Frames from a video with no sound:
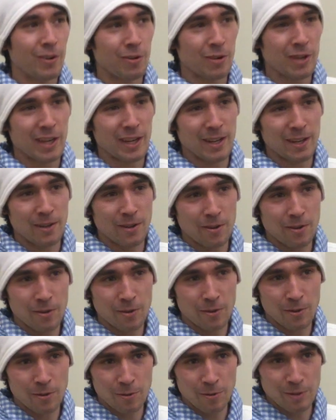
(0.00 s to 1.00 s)
okay,
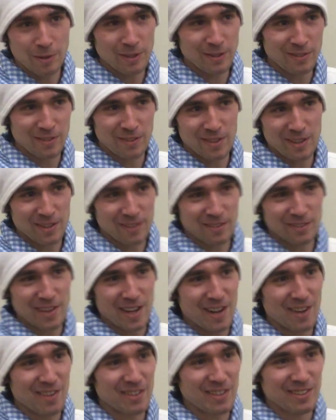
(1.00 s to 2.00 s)
who is this
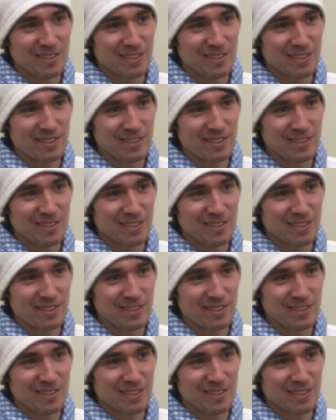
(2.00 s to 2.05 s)
now?